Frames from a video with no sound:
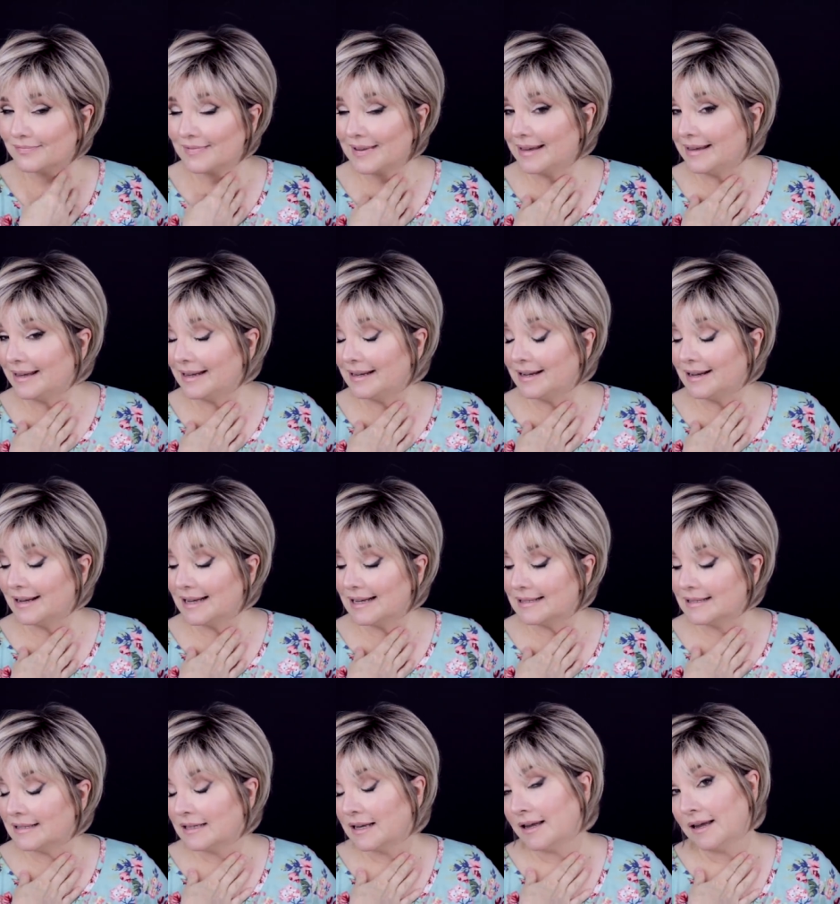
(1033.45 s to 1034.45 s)
Again,
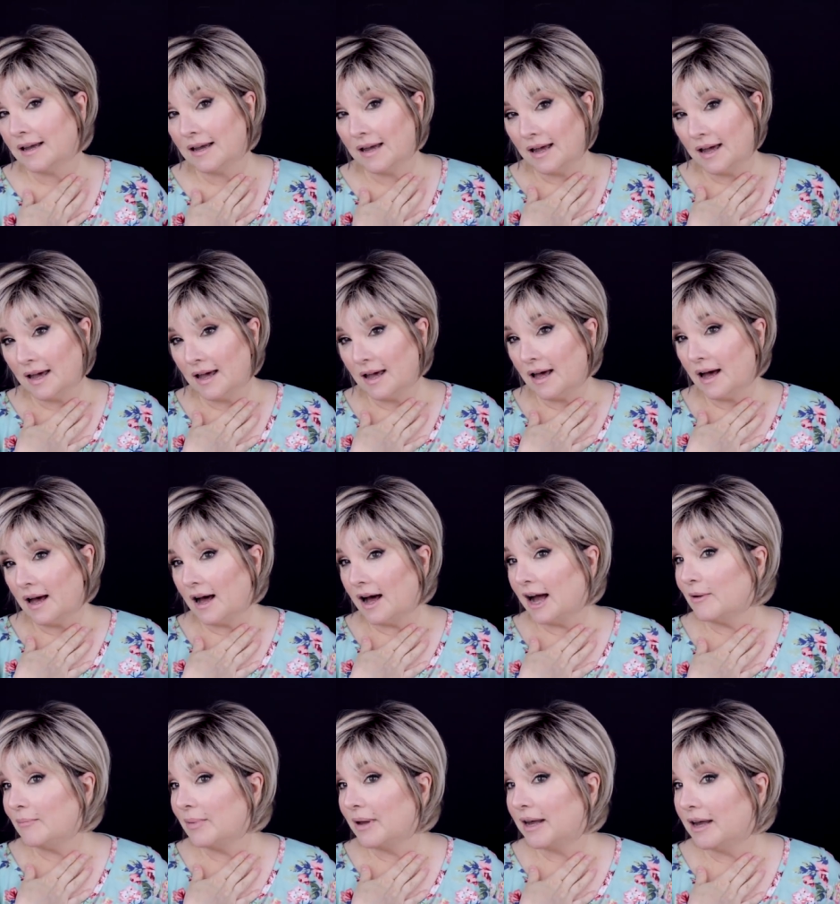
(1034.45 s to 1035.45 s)
guys,
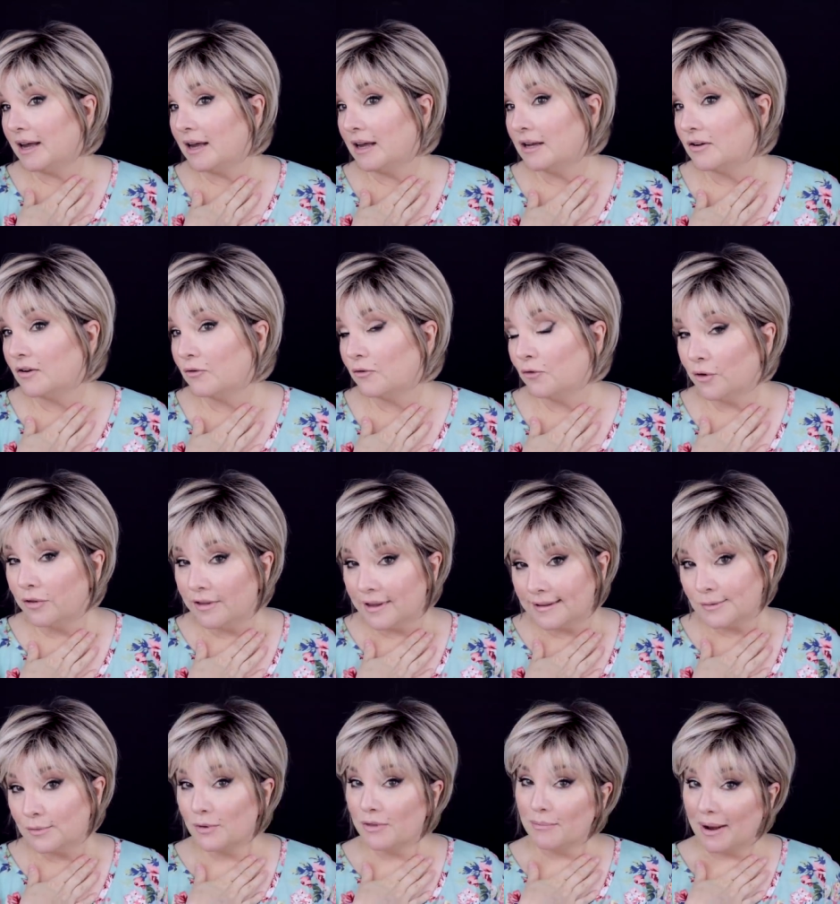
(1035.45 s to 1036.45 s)
I paid for
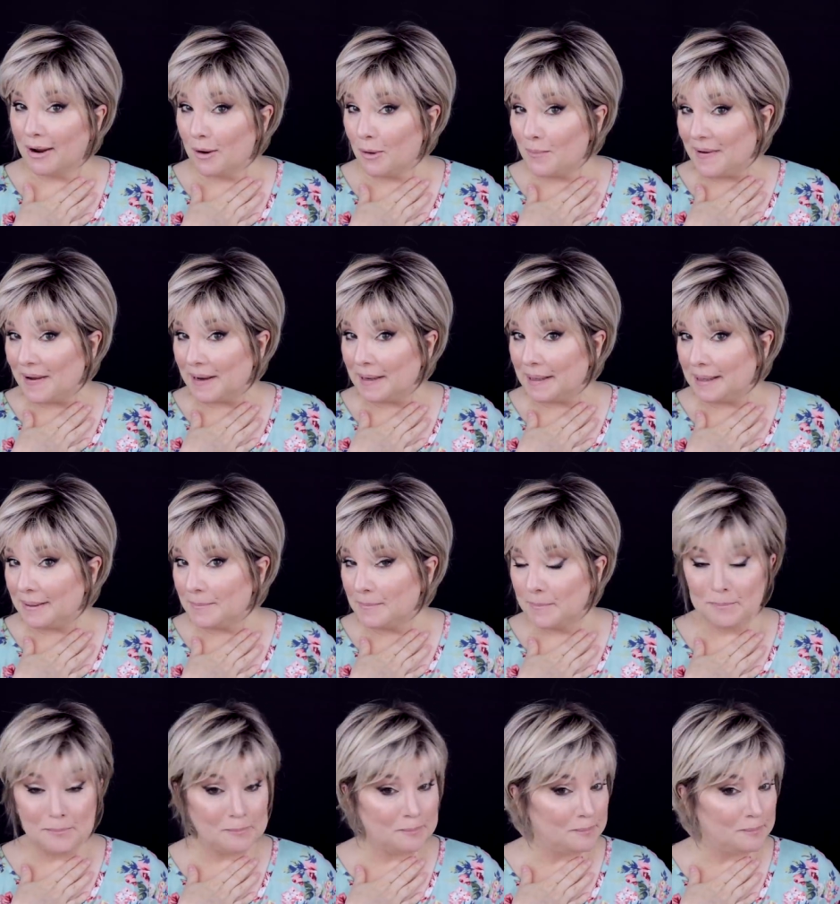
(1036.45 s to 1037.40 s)
this with my own money.